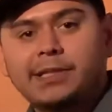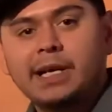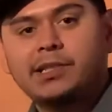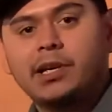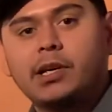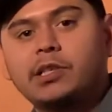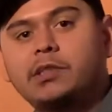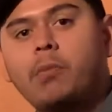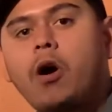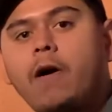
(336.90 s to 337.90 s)
as a
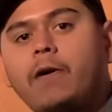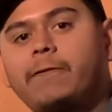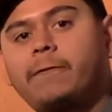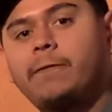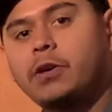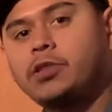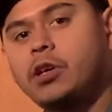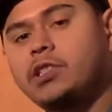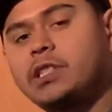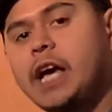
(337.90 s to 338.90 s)
small
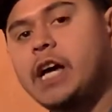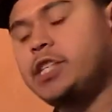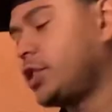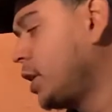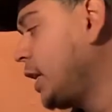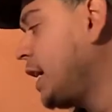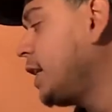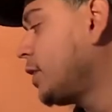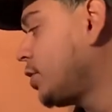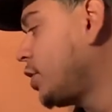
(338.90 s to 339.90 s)
filter slash heat
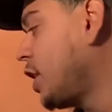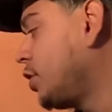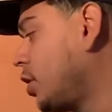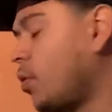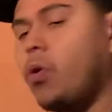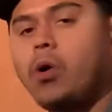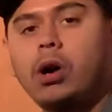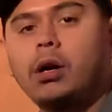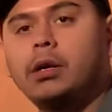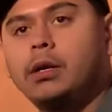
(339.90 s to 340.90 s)
exchanger, or